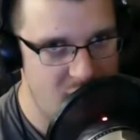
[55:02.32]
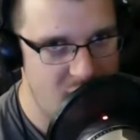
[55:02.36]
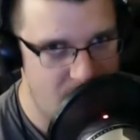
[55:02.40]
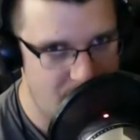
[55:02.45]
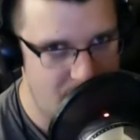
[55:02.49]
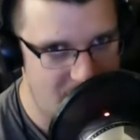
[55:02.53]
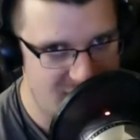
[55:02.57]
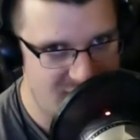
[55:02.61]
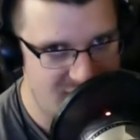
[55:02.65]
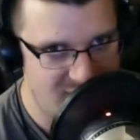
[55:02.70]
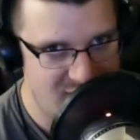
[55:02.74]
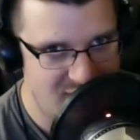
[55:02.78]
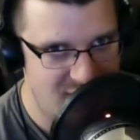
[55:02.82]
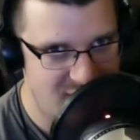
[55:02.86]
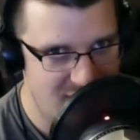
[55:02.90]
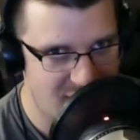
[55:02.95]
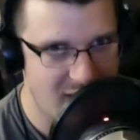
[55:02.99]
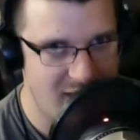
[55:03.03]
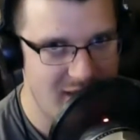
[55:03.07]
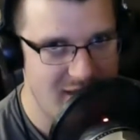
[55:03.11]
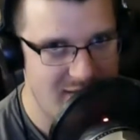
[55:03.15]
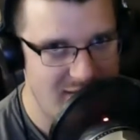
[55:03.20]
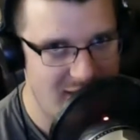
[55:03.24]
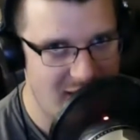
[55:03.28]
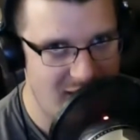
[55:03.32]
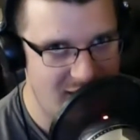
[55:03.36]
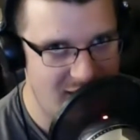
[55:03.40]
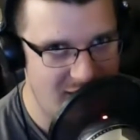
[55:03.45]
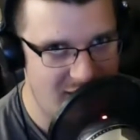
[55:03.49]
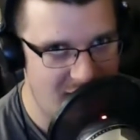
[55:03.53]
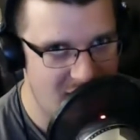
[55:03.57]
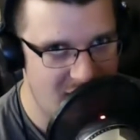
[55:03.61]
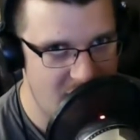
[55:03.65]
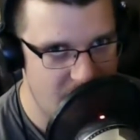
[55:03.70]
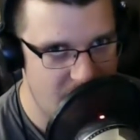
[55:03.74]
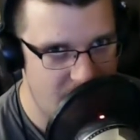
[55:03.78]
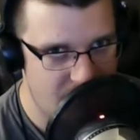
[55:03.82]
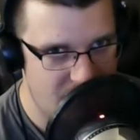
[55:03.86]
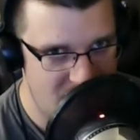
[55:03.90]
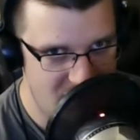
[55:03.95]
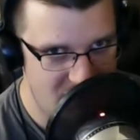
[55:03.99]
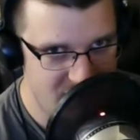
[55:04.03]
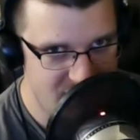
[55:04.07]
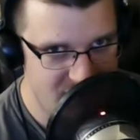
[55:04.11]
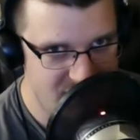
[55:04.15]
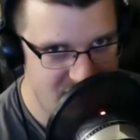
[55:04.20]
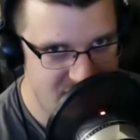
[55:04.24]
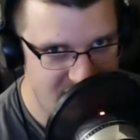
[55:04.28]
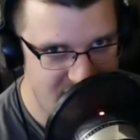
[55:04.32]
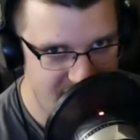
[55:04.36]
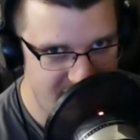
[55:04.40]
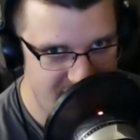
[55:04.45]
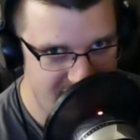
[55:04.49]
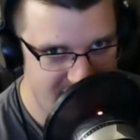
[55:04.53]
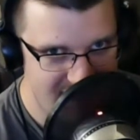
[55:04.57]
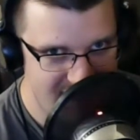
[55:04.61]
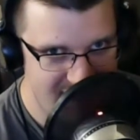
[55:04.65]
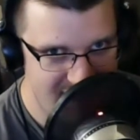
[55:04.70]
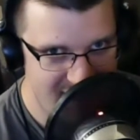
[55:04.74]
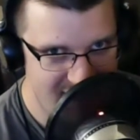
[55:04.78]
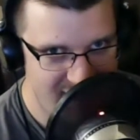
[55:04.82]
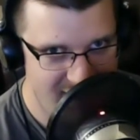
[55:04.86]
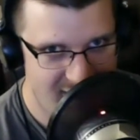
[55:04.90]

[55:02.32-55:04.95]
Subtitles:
basis and like that kind of thrill and stuff like that.